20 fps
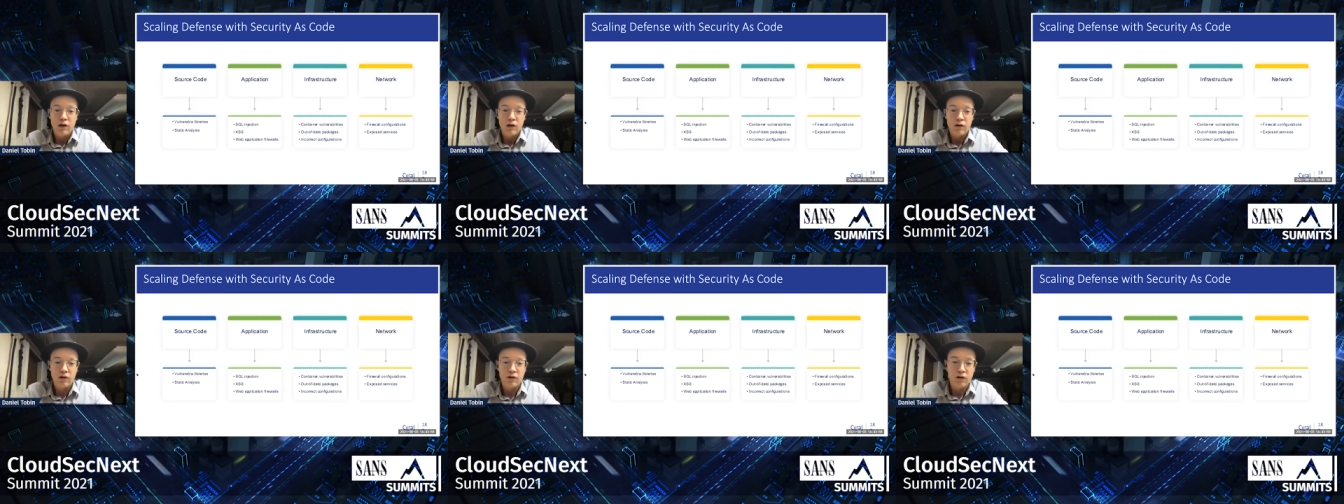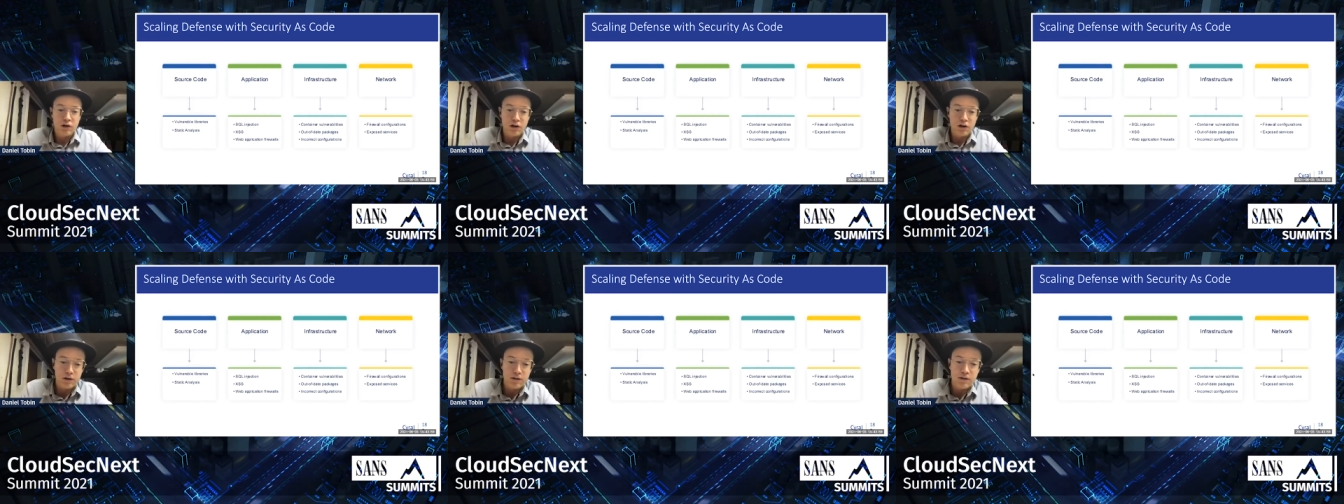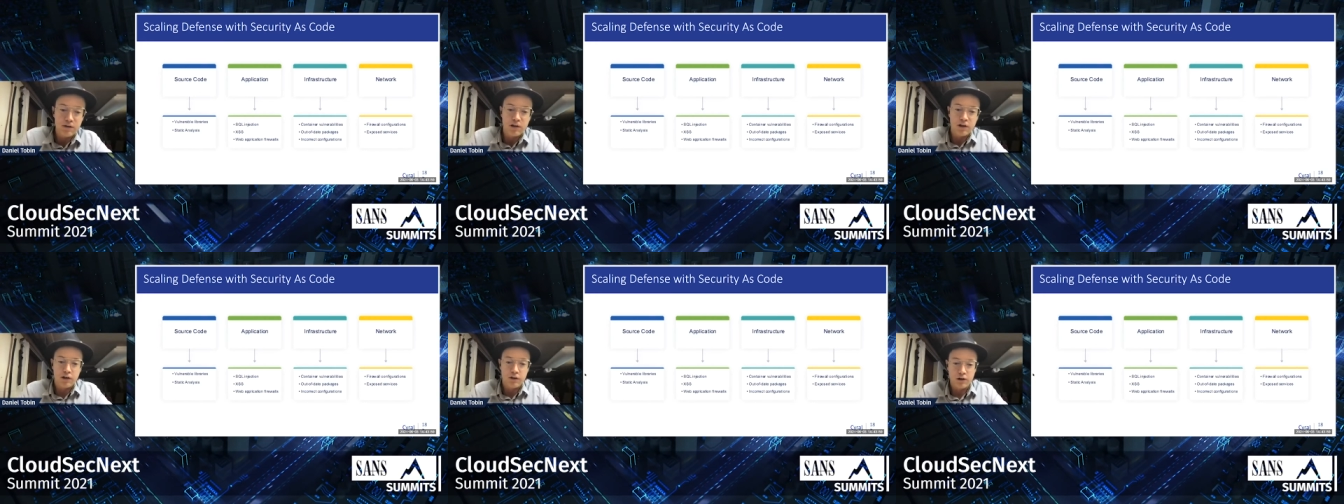Clear
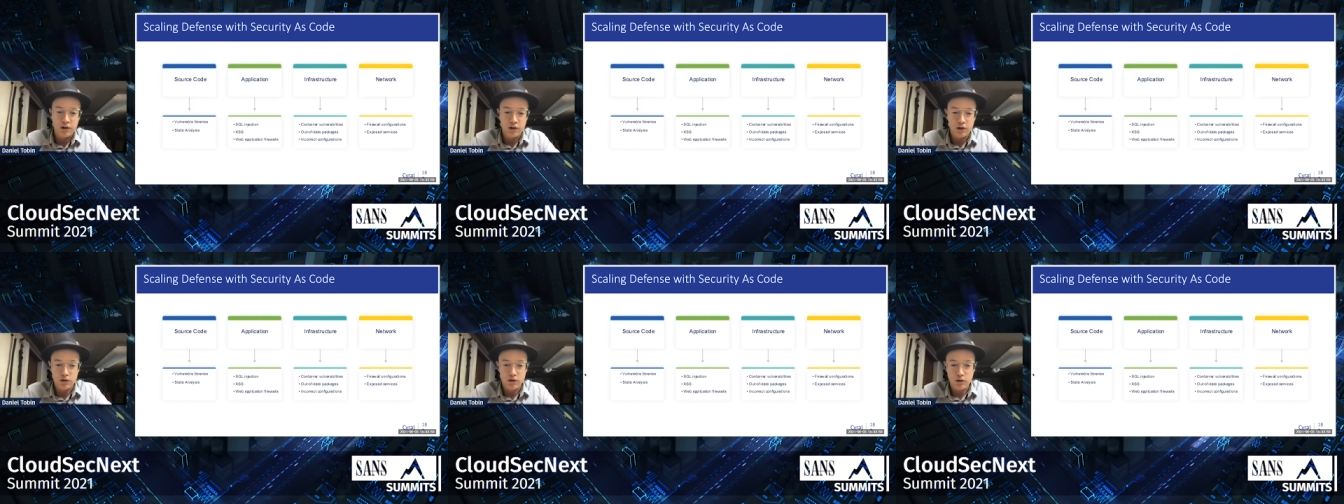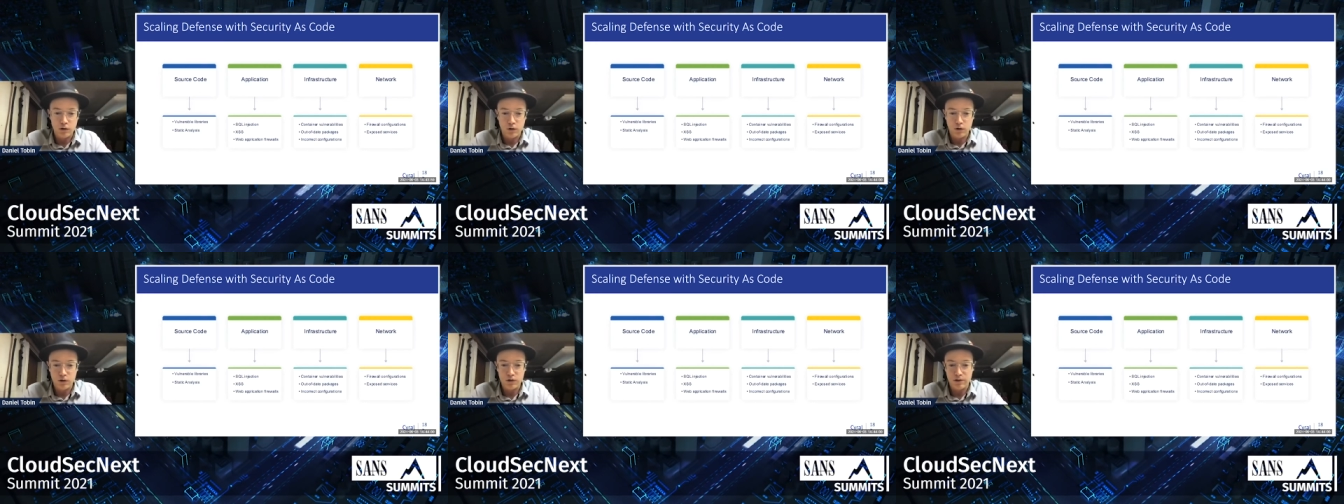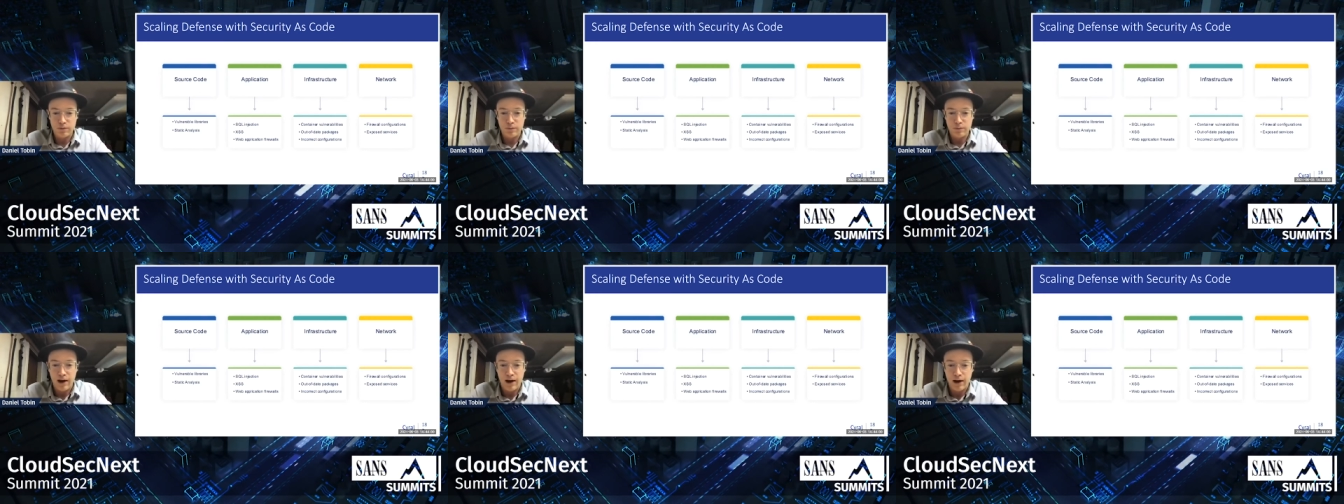security controls
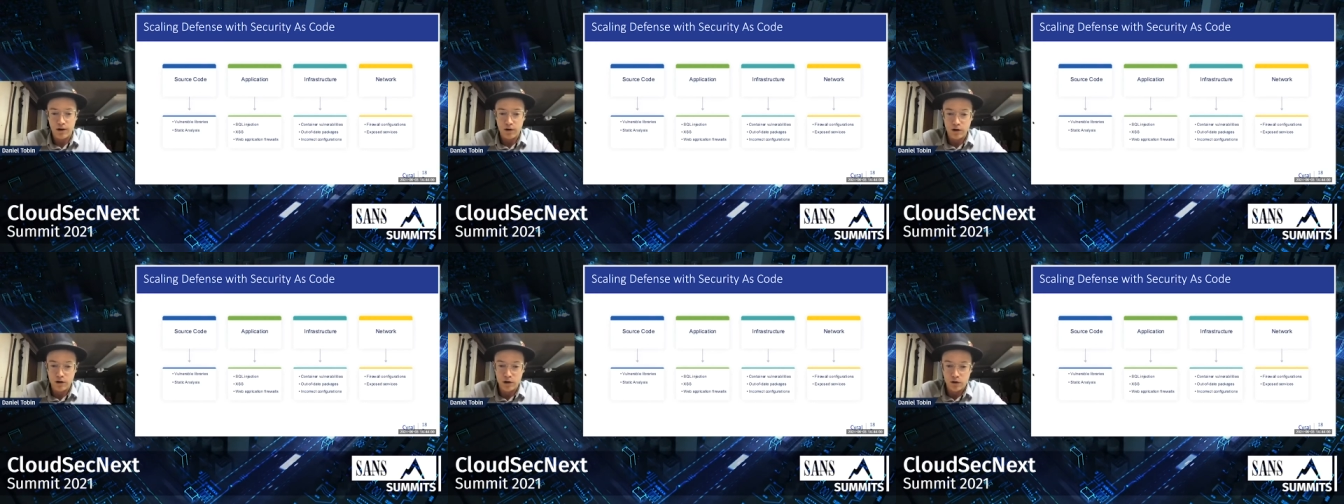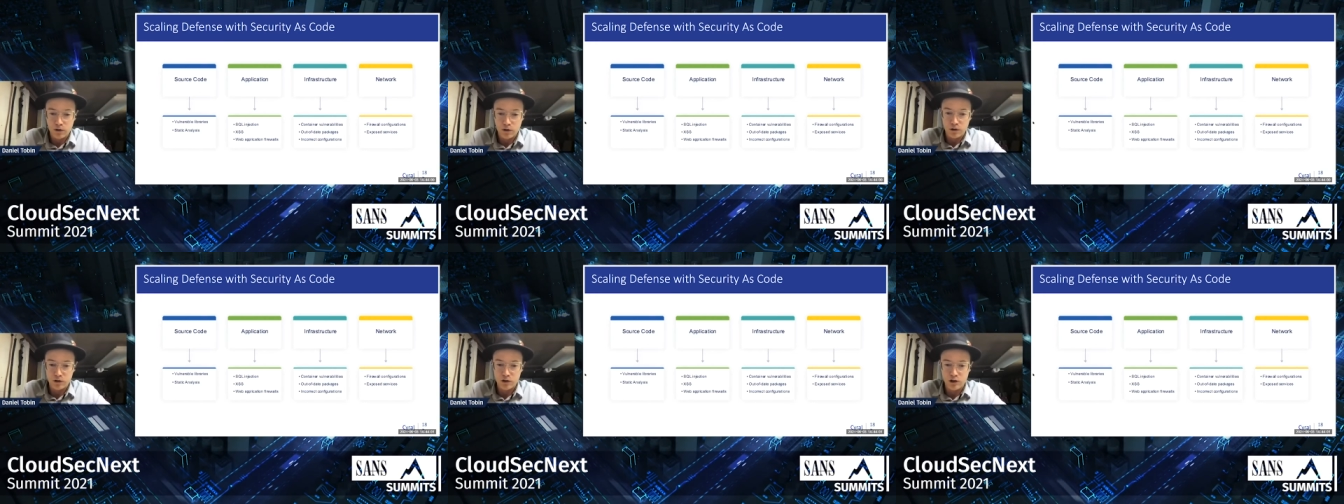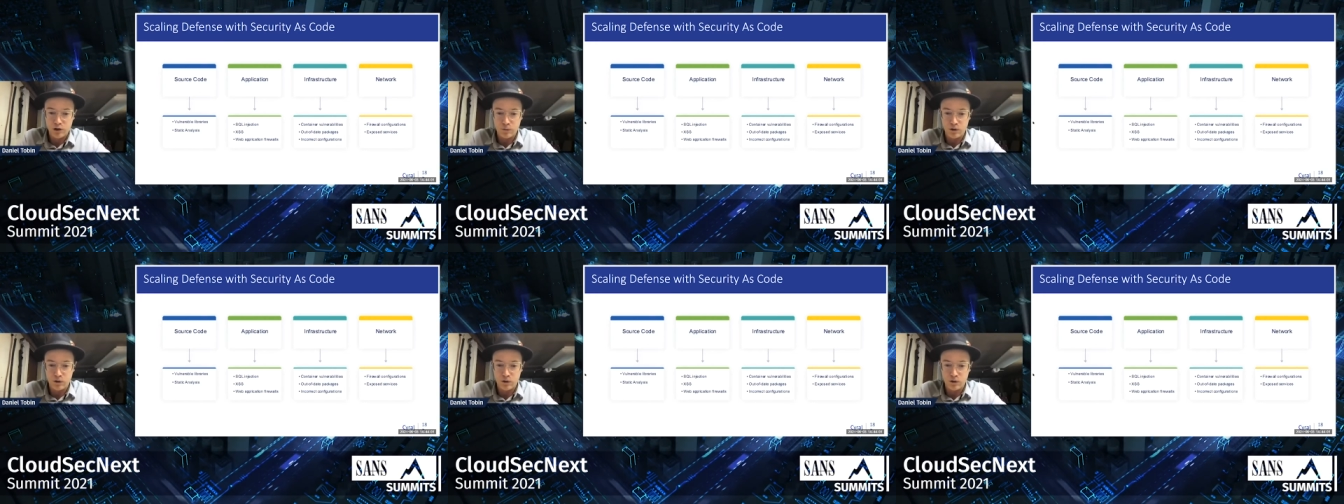empower ownership